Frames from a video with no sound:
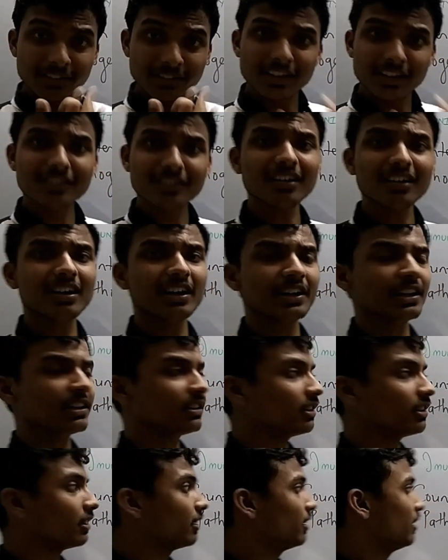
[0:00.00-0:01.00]
There
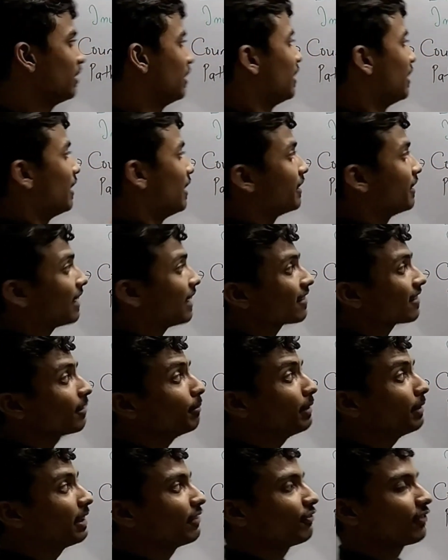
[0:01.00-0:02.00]
are
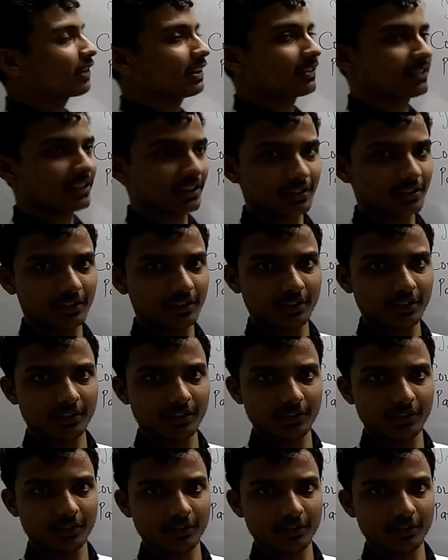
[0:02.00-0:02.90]
some differences,